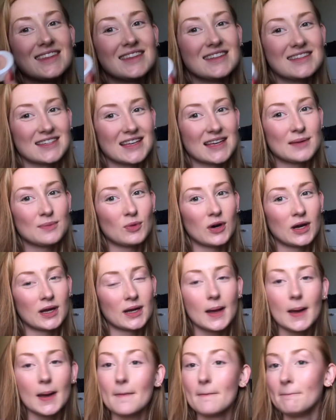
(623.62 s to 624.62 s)
the same
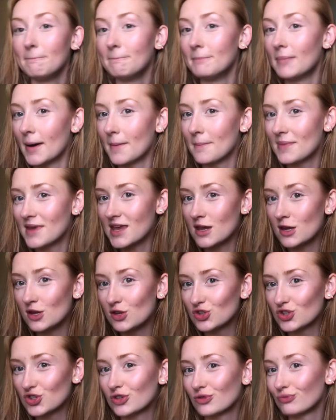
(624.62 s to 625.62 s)
one but
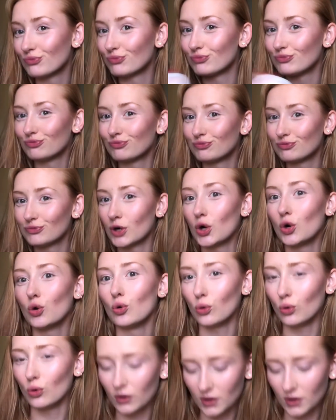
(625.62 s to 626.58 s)
peach. Ooh.